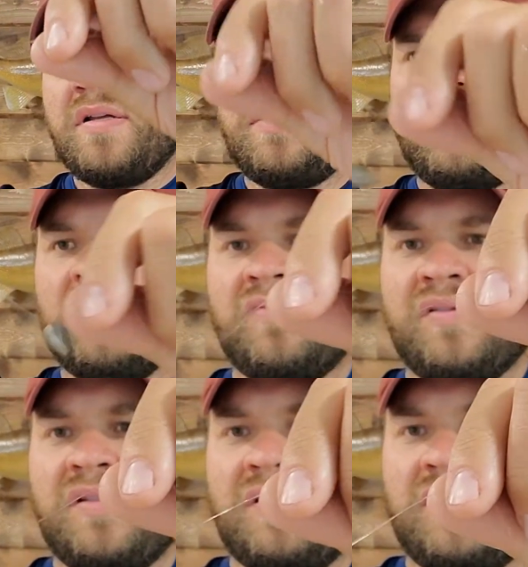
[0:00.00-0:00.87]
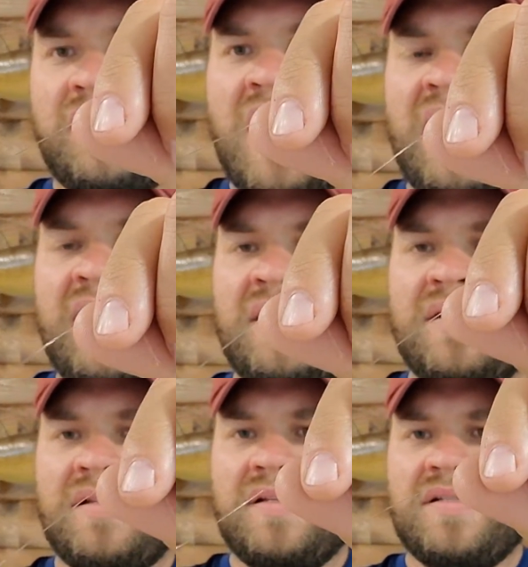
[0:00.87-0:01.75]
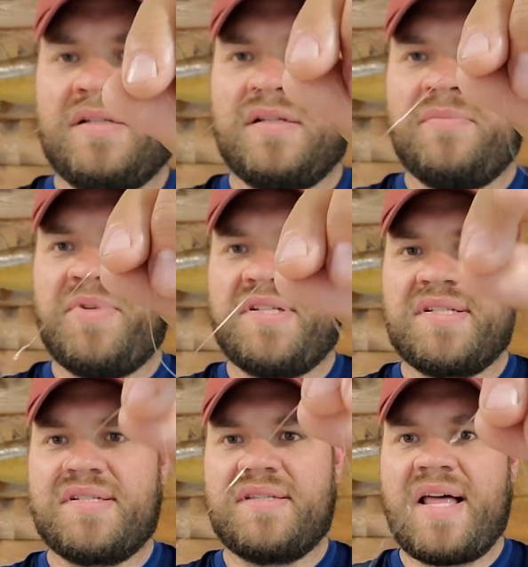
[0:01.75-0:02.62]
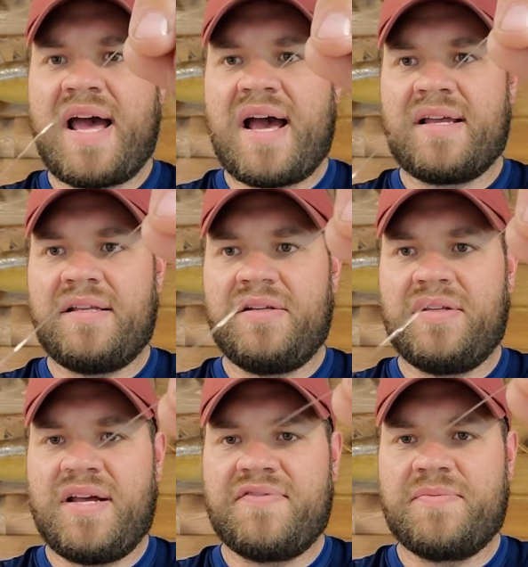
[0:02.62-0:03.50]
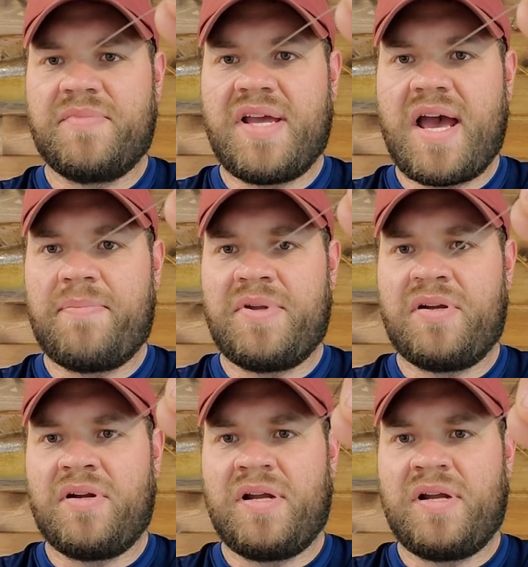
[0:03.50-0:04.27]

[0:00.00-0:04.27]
your line is going to be slack and you'll have some gap here.